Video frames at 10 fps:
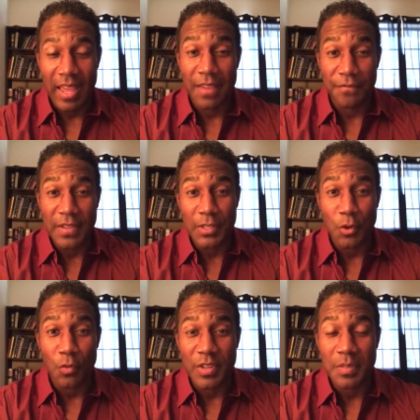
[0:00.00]
a
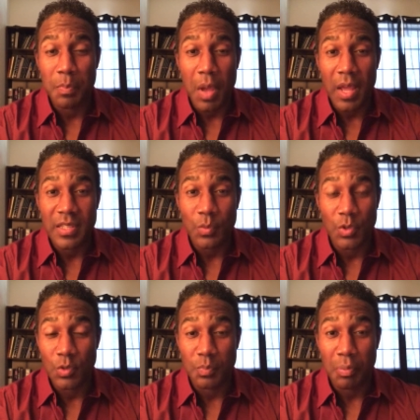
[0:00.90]
physical response,
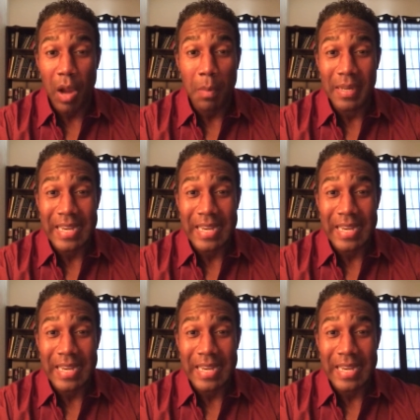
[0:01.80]
which was probably